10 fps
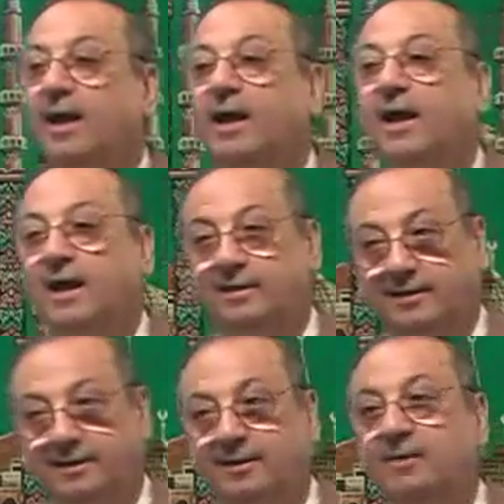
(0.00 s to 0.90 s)

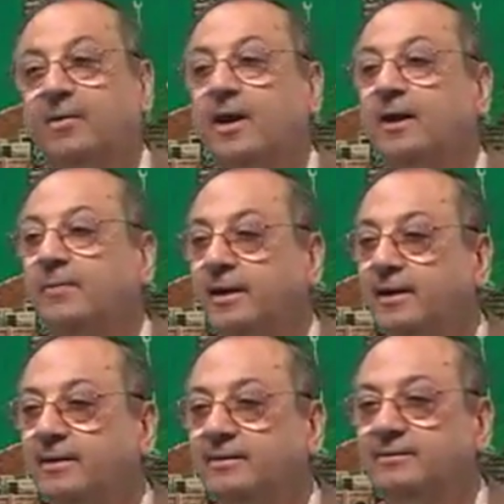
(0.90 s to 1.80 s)
Aglikal Baba.
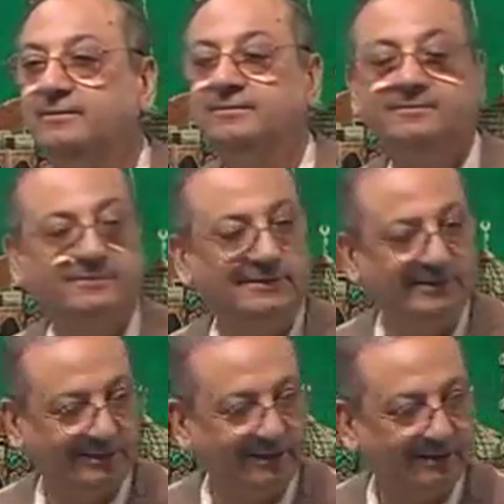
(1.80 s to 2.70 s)
Is
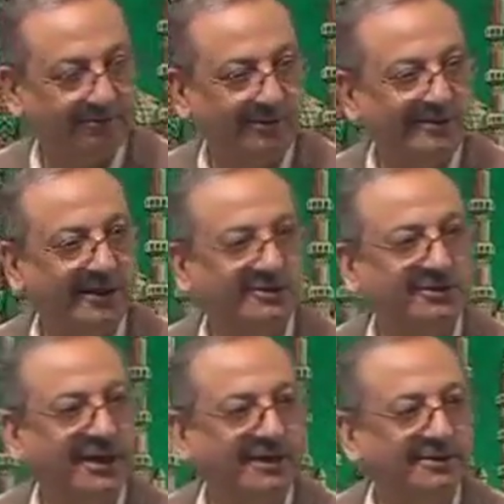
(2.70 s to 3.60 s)
that the first
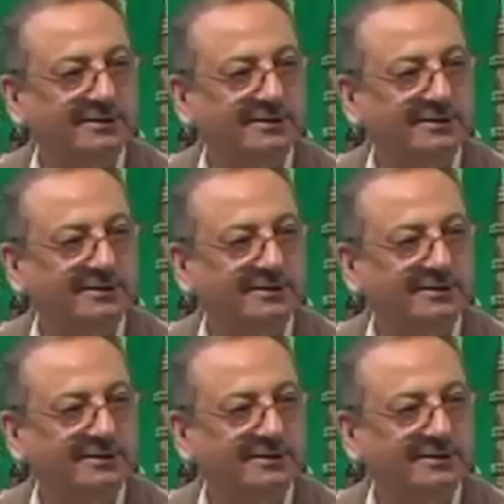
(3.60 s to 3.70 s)
exercise?